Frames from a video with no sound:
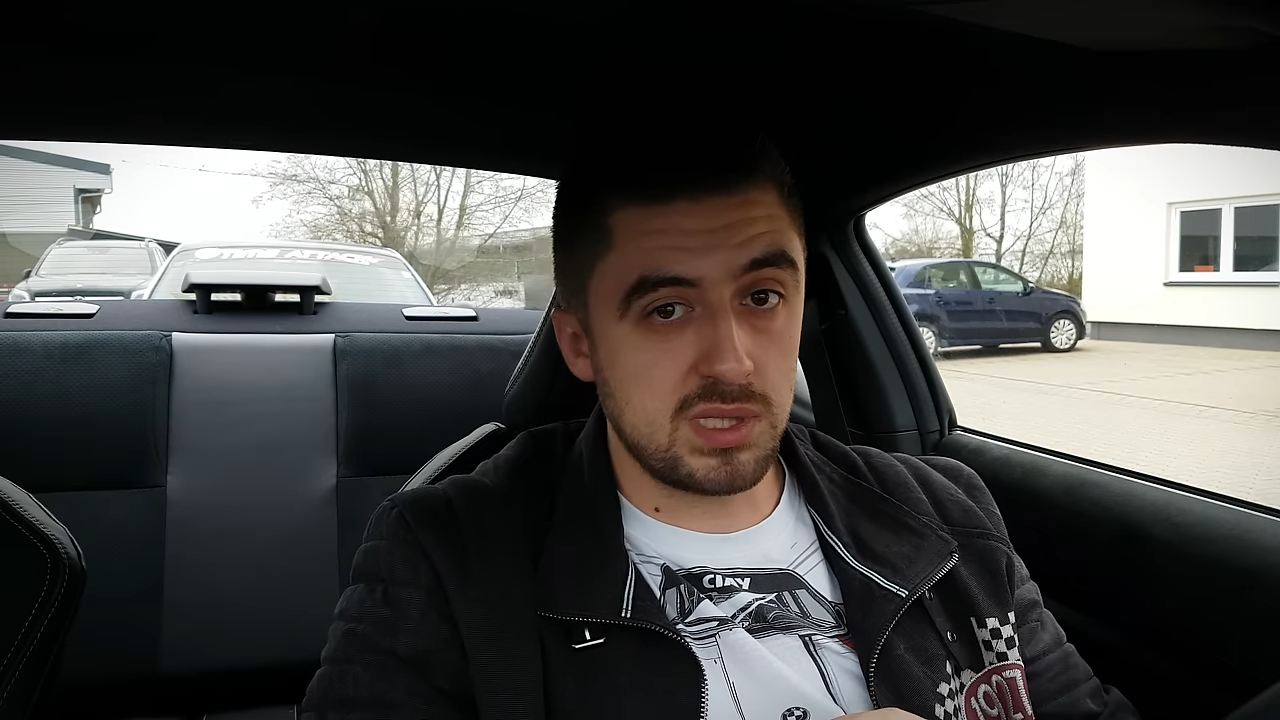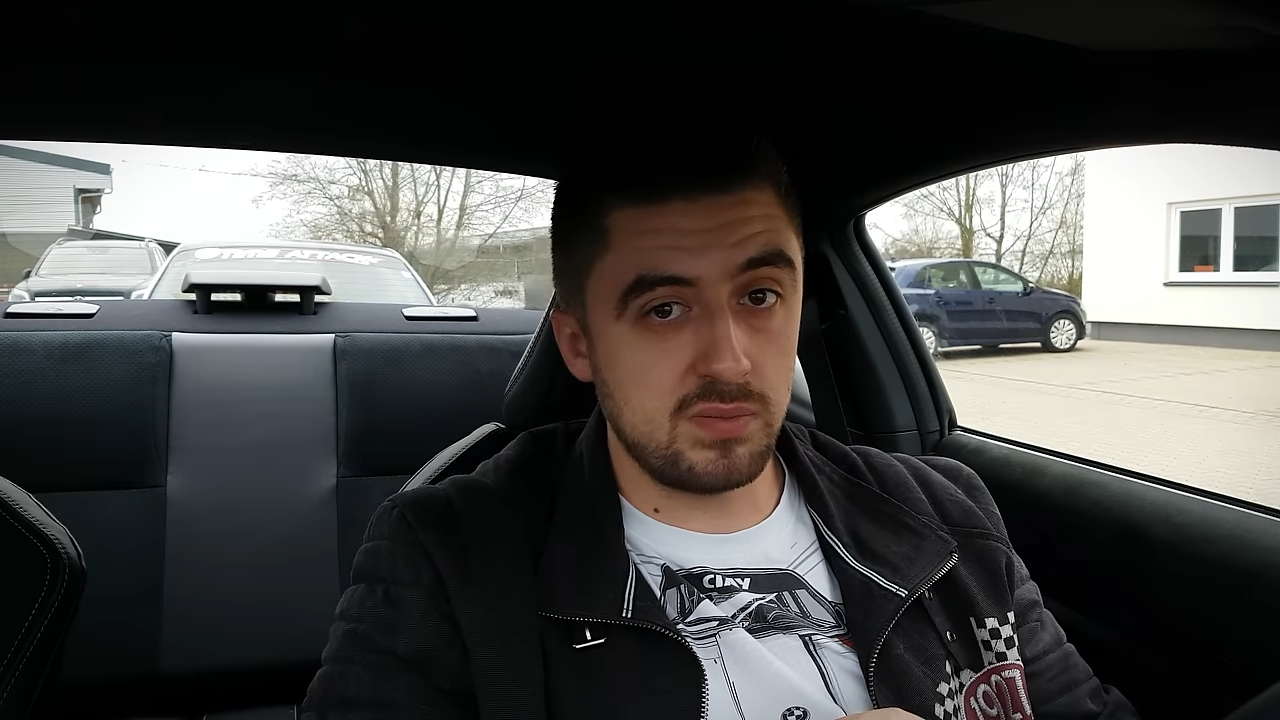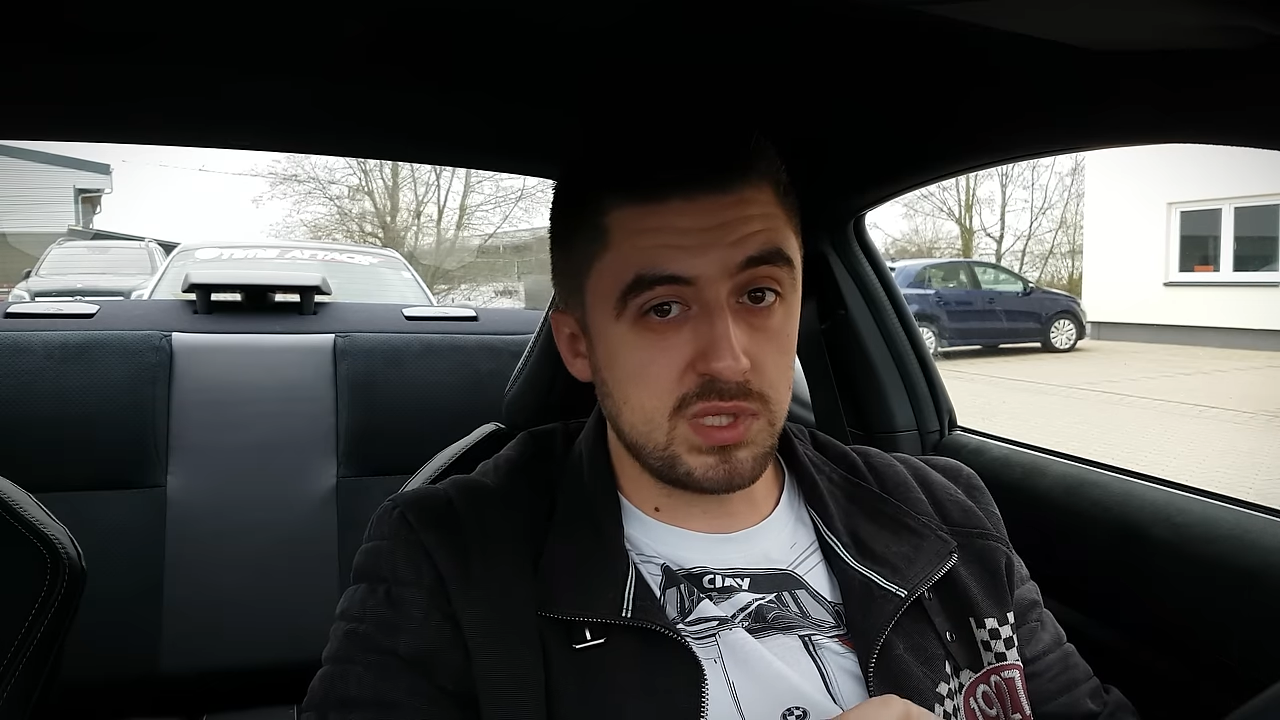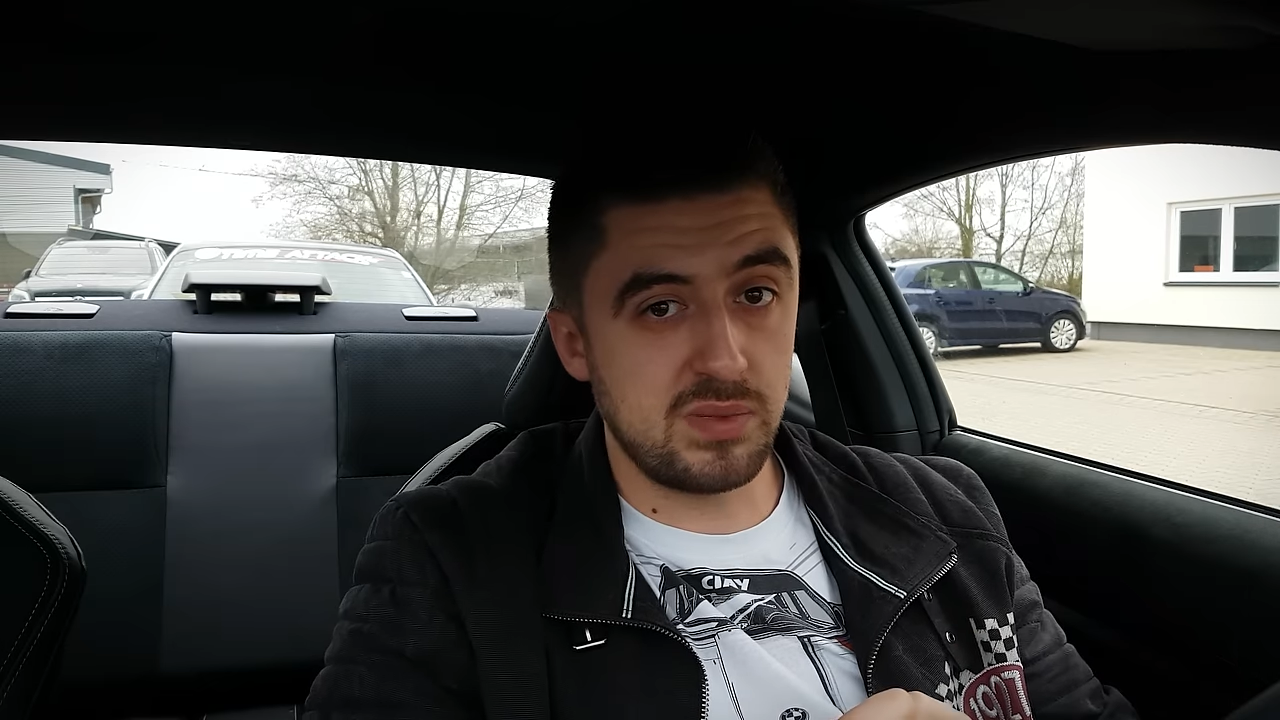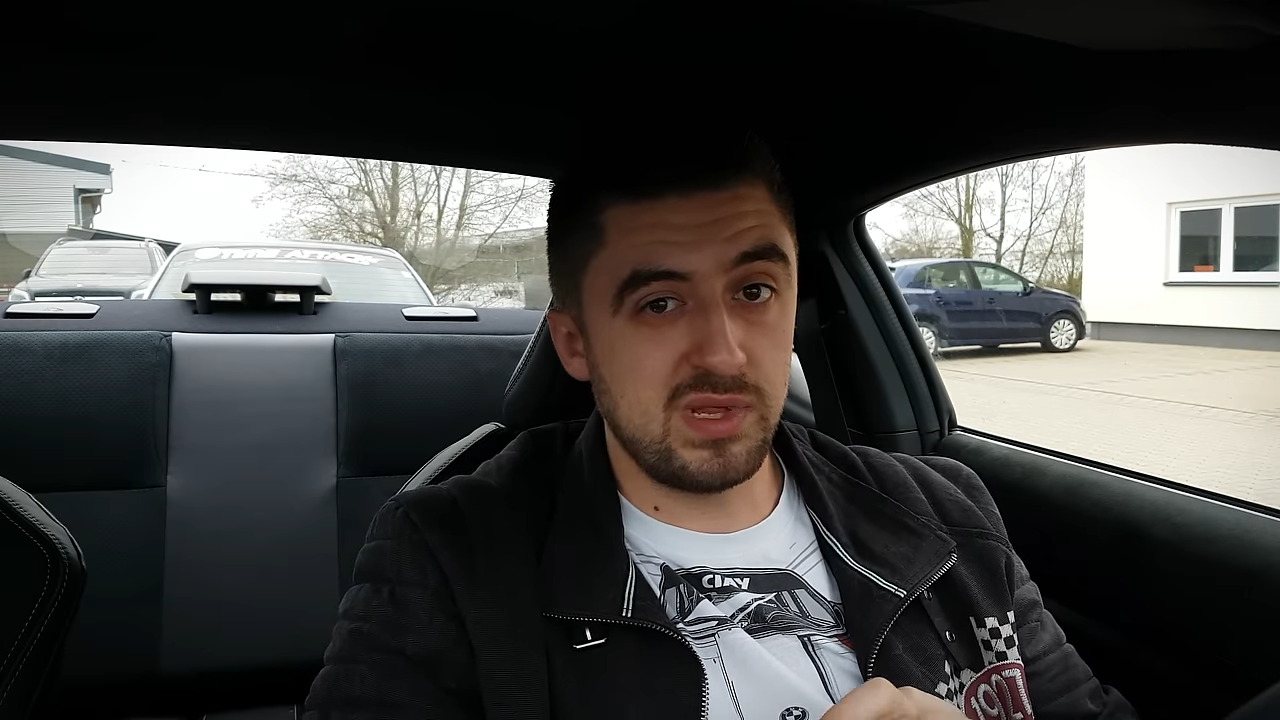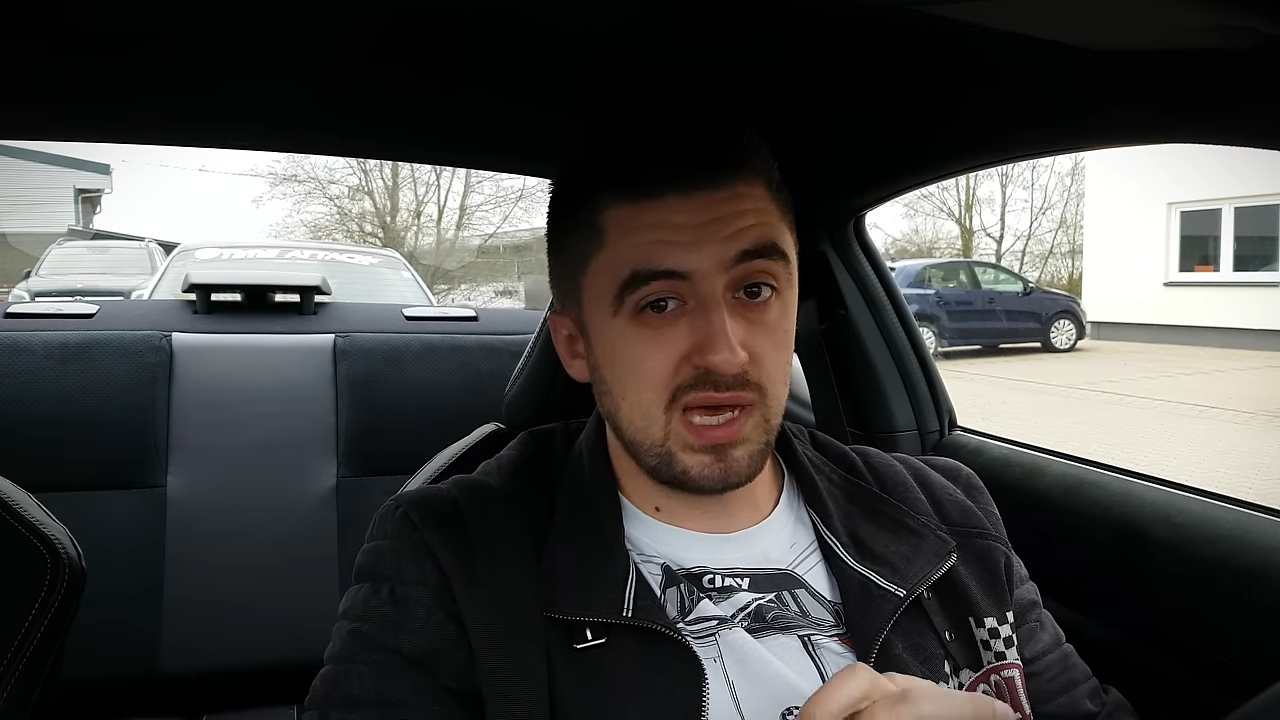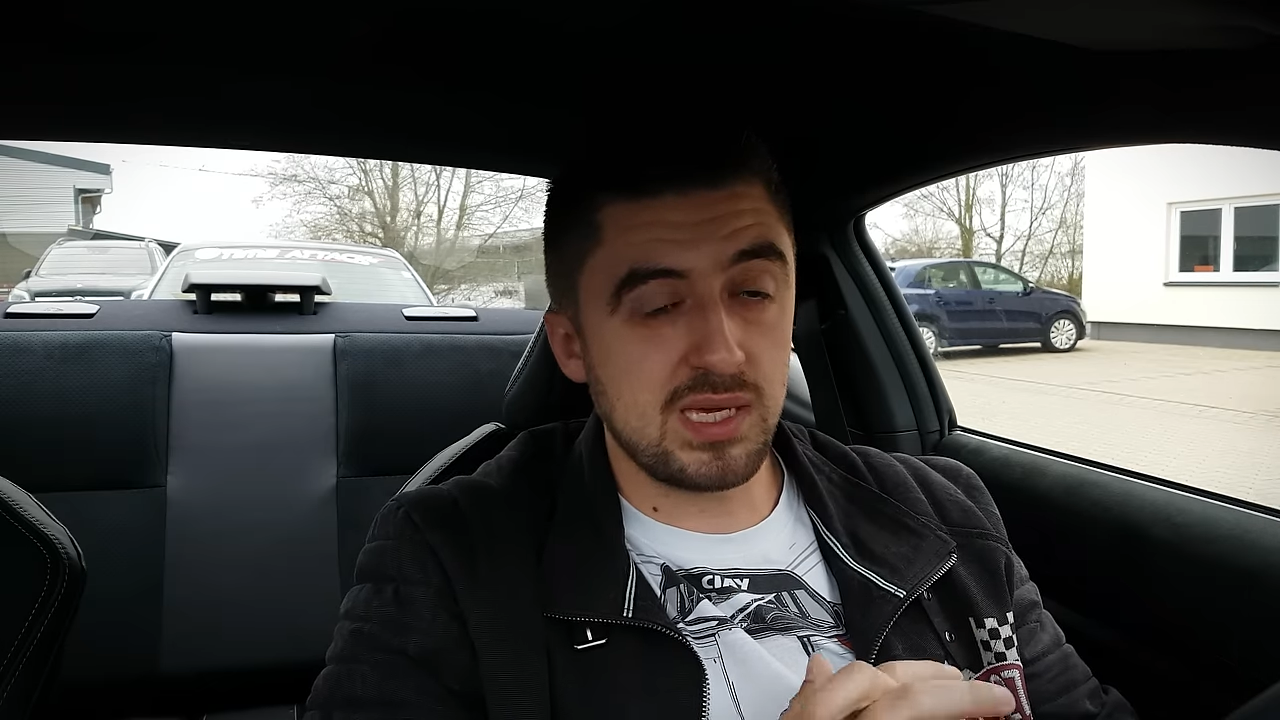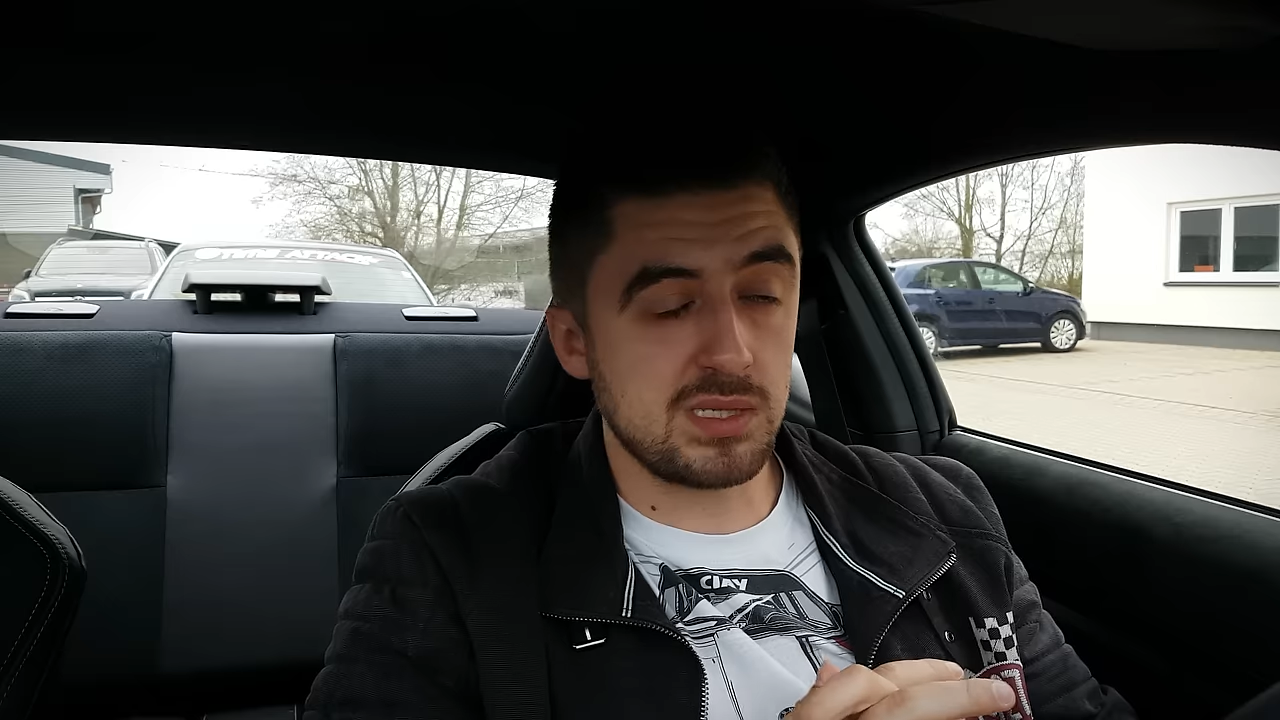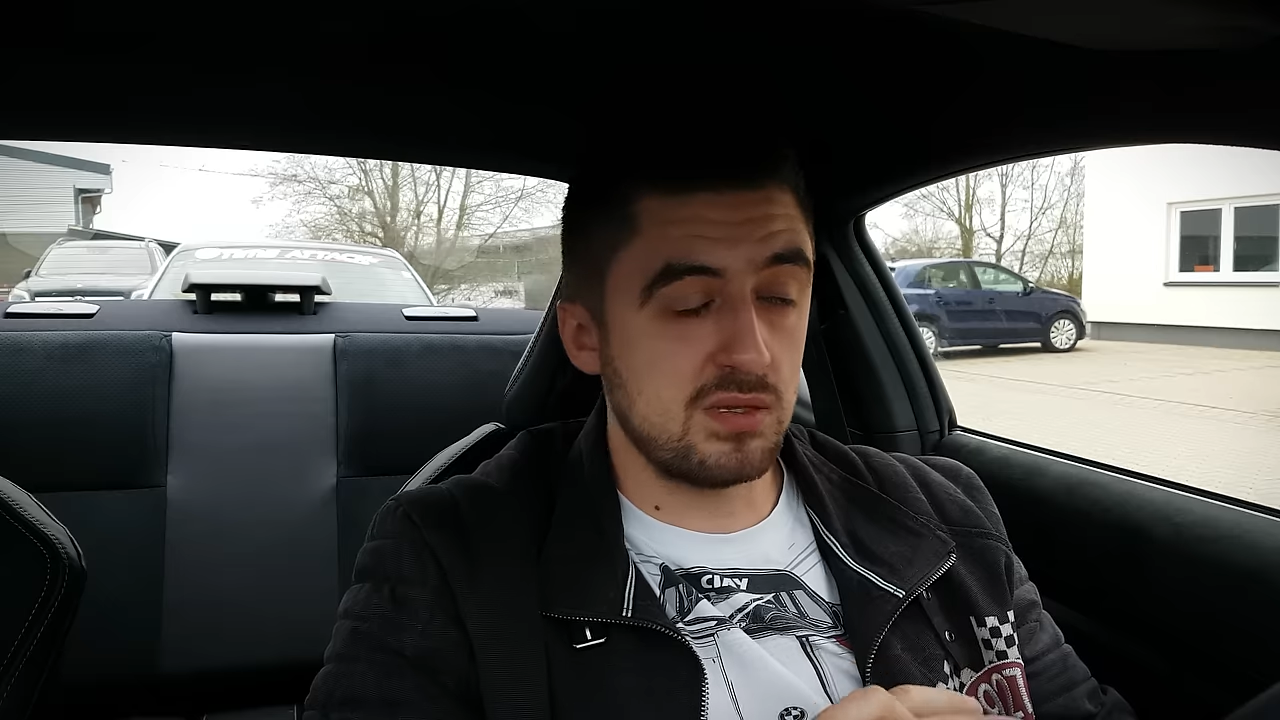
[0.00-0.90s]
some, some likes